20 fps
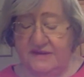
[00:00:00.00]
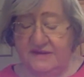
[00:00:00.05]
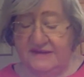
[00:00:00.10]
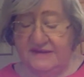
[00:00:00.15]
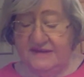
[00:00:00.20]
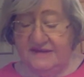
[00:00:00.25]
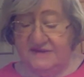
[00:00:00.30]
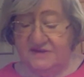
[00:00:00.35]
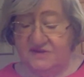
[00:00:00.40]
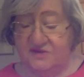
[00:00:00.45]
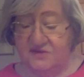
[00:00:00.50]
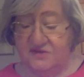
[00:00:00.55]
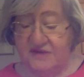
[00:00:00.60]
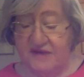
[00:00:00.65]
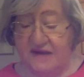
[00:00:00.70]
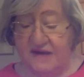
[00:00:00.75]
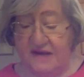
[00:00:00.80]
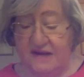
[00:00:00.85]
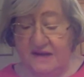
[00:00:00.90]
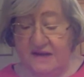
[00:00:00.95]

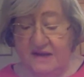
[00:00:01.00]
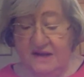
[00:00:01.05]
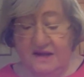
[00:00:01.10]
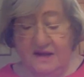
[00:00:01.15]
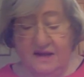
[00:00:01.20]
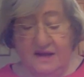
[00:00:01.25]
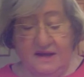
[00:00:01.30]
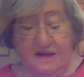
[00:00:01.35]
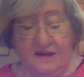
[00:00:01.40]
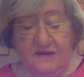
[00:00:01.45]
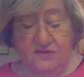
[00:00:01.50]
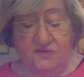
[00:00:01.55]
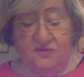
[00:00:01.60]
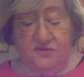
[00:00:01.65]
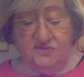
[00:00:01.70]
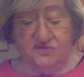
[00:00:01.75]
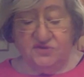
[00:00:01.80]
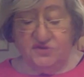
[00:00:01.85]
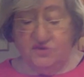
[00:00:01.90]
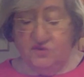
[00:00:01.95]
National, and
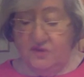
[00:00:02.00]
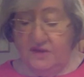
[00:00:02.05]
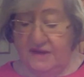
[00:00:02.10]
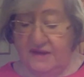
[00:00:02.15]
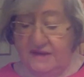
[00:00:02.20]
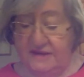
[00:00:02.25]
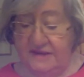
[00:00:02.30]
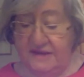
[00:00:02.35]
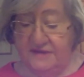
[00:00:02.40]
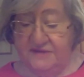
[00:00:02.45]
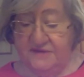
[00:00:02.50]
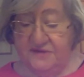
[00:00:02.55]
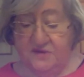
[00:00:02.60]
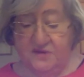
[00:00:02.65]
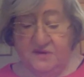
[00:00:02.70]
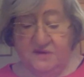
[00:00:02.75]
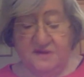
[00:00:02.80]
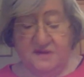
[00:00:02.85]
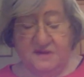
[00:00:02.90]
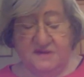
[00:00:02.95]
also
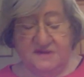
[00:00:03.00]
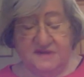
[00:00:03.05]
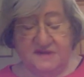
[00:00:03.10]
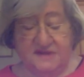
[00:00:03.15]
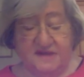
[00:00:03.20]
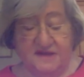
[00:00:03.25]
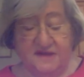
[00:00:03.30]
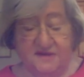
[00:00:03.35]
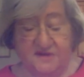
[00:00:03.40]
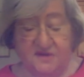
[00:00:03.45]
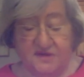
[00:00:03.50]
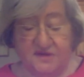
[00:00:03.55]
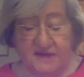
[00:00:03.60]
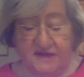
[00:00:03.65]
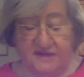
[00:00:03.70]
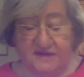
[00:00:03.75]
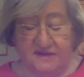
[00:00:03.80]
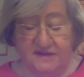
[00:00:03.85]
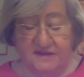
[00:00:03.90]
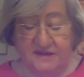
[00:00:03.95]
there's another
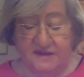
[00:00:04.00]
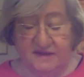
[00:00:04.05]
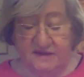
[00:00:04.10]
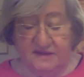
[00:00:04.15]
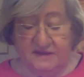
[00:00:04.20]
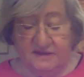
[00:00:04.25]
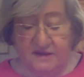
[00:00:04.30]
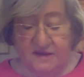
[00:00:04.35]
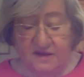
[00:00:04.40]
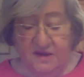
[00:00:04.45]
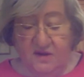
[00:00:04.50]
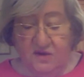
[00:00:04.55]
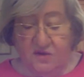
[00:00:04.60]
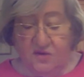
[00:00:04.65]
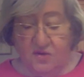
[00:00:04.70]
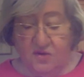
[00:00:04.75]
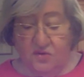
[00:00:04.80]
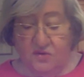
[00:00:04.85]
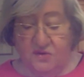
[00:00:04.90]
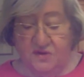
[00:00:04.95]
candidate
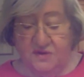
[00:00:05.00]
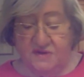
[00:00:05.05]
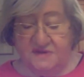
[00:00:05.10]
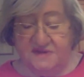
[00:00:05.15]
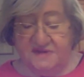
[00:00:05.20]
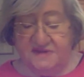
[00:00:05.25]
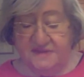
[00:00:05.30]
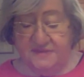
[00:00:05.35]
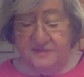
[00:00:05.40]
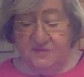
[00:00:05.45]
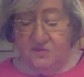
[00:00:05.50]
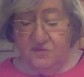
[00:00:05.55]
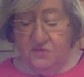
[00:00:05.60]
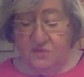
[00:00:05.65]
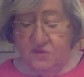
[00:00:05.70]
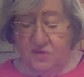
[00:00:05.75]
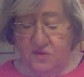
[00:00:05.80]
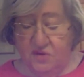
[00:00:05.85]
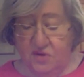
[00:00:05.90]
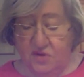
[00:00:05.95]
called
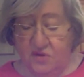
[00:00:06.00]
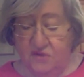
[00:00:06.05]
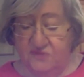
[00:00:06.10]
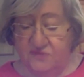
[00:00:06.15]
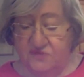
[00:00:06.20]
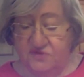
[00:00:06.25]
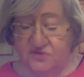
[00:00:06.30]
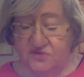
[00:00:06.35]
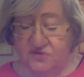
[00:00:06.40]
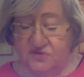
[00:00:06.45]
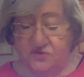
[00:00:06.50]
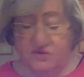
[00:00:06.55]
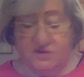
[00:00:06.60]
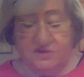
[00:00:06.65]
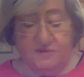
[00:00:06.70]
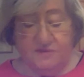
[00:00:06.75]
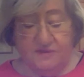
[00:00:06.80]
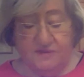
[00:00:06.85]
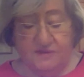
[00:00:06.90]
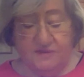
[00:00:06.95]
Zemmour, of Jewish
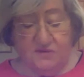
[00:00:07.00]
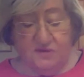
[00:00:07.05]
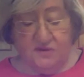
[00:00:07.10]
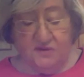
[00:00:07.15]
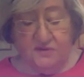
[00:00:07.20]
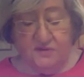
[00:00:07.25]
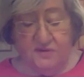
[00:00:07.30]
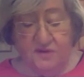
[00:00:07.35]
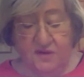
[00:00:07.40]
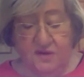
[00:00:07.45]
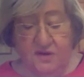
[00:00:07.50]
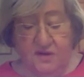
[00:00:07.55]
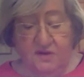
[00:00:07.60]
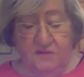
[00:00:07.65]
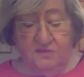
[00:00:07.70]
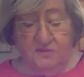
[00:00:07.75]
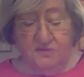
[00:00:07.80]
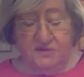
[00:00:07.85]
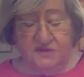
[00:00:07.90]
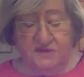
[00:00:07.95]
background,
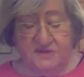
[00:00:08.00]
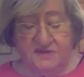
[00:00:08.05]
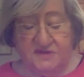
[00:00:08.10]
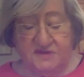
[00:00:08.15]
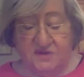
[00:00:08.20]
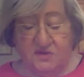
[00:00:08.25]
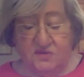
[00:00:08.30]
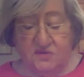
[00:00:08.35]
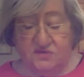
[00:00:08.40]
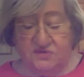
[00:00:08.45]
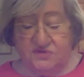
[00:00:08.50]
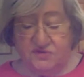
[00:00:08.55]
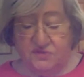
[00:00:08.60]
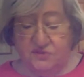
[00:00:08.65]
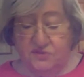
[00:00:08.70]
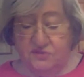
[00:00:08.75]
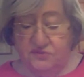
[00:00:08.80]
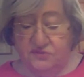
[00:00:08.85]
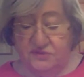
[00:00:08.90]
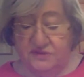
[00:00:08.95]
but is also
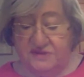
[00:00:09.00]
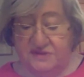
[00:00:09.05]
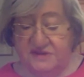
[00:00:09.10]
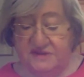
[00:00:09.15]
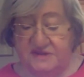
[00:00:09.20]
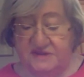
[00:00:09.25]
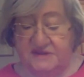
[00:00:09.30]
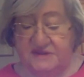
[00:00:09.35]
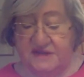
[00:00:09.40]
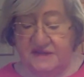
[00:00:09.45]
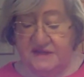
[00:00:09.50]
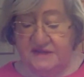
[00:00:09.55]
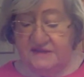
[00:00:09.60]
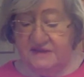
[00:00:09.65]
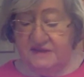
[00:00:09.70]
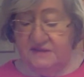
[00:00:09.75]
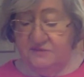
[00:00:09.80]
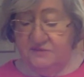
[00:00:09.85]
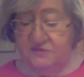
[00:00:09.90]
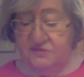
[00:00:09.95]
a racist,
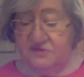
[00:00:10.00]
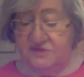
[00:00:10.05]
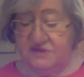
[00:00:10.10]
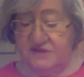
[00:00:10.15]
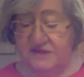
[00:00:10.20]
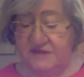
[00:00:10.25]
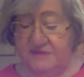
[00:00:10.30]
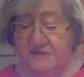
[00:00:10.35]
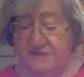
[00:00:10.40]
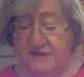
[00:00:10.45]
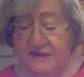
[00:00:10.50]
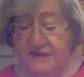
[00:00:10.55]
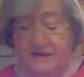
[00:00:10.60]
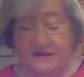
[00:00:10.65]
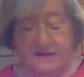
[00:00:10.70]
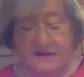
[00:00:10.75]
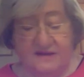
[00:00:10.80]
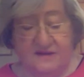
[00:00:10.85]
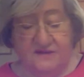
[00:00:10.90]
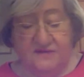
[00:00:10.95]
anti-Muslim,
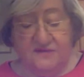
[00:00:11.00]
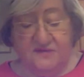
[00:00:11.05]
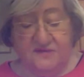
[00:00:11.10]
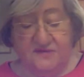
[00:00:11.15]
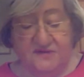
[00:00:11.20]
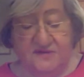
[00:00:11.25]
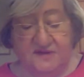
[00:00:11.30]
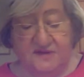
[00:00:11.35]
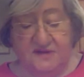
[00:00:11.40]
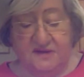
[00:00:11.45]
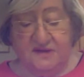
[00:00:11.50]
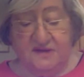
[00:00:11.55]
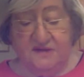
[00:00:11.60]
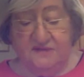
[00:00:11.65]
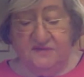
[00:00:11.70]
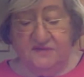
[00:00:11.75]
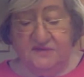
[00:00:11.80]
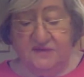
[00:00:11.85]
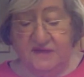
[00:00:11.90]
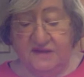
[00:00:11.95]
anti-everything,
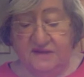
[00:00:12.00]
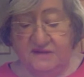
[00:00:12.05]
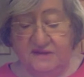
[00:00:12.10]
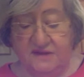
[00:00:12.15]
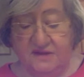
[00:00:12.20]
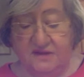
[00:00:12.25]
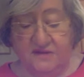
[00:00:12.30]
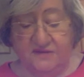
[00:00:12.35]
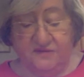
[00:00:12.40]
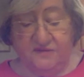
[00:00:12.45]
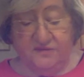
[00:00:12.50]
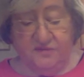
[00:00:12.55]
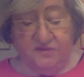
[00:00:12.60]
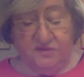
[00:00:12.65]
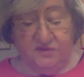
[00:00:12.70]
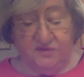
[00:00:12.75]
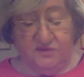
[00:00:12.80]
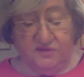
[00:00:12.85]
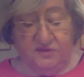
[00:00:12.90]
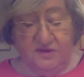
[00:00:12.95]
even
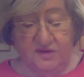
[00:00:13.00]
anti-government.